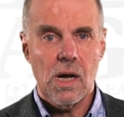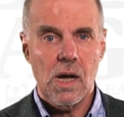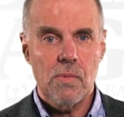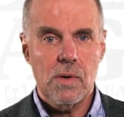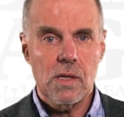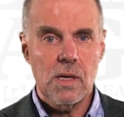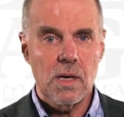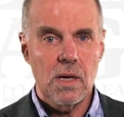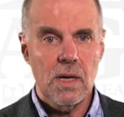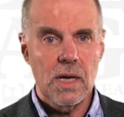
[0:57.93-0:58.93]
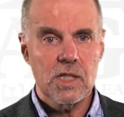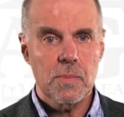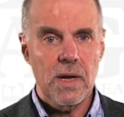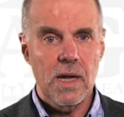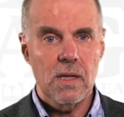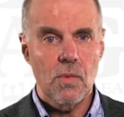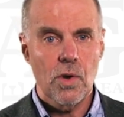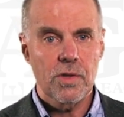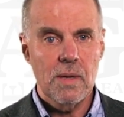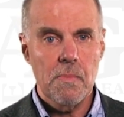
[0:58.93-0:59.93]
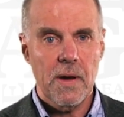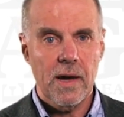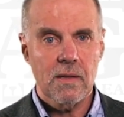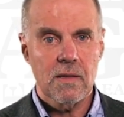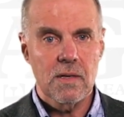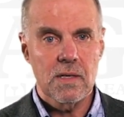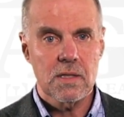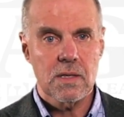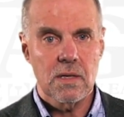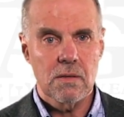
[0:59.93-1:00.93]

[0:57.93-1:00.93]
I will explain what impact these